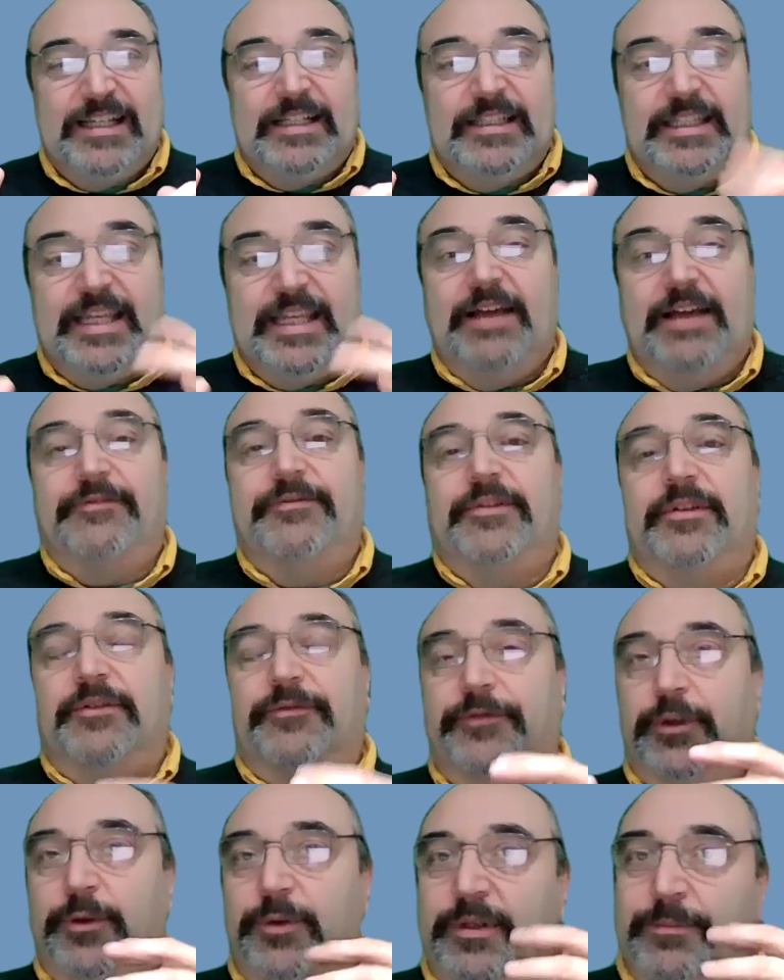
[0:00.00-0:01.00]
to have a
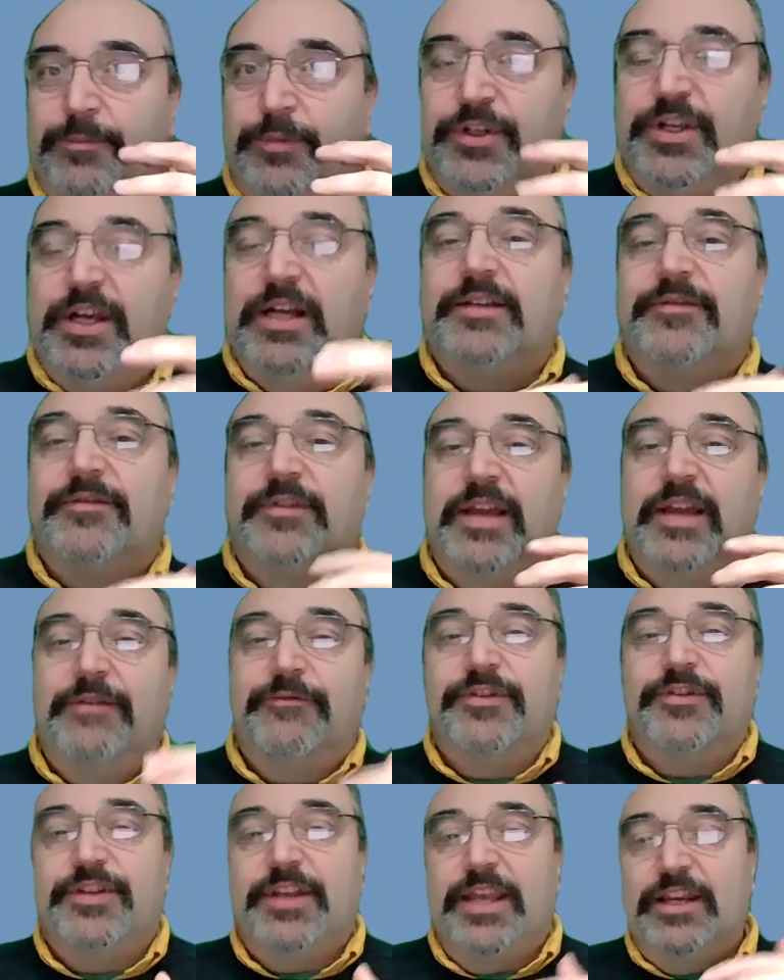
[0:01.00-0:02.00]
fluid and productive
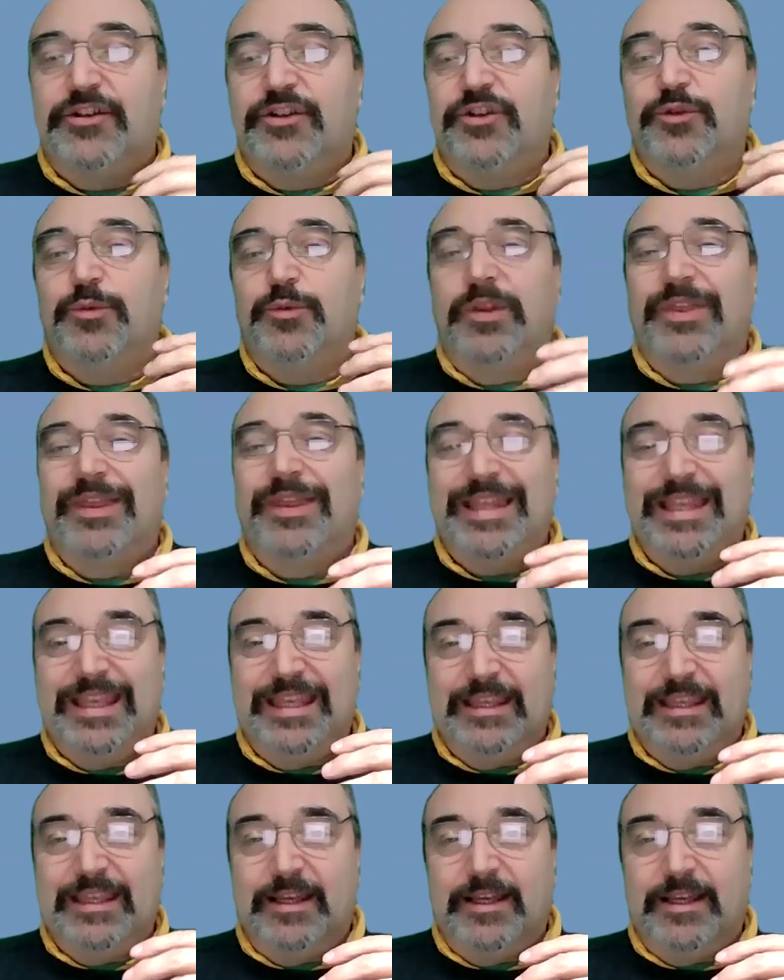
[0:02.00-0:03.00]
conversations with
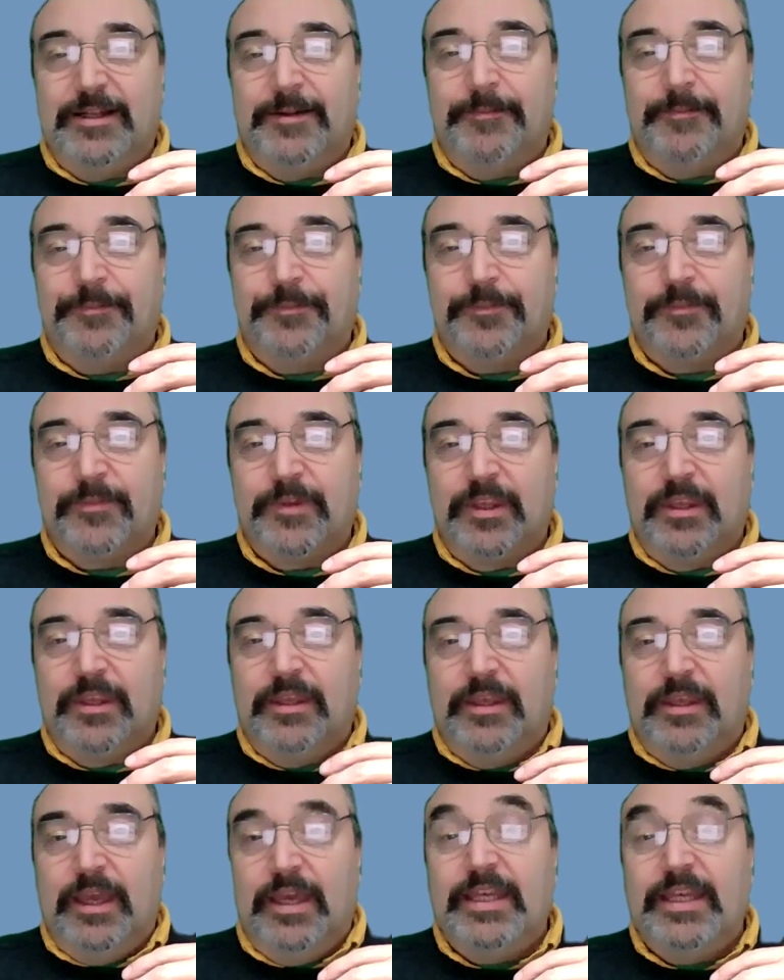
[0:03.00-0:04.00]
an
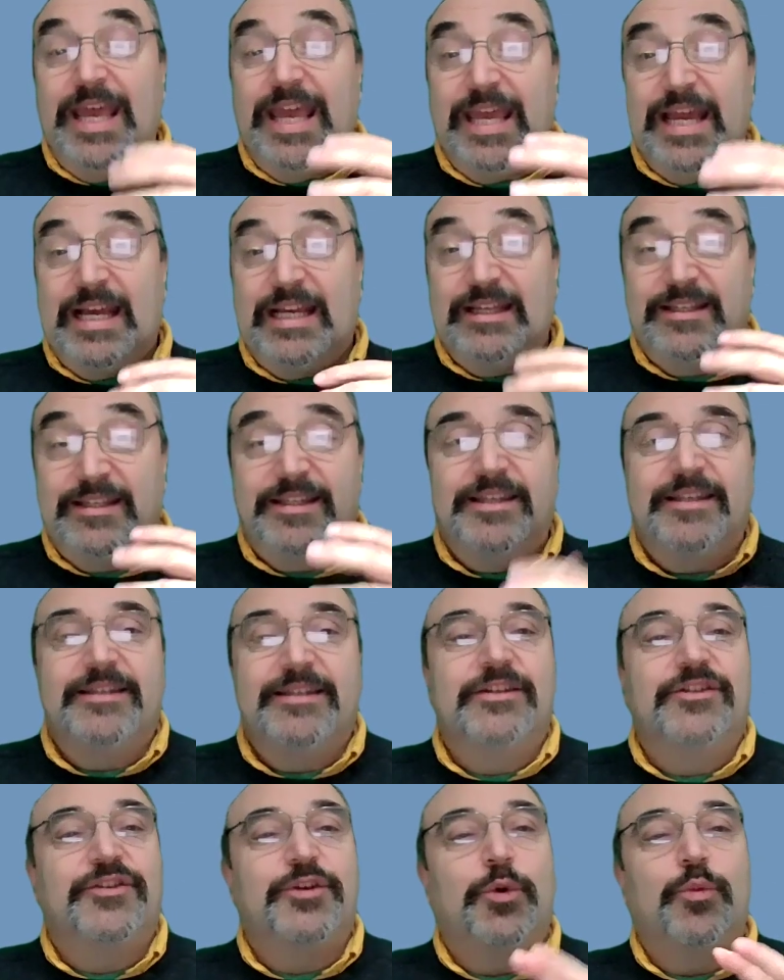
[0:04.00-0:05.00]
AI
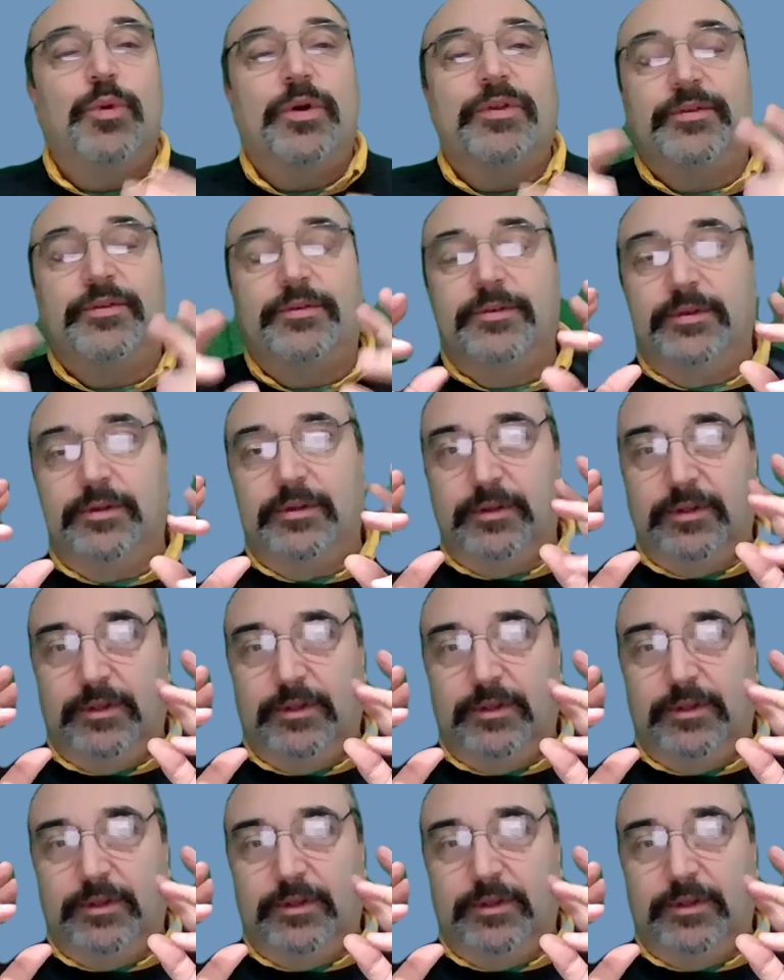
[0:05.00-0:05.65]
assistant. So whether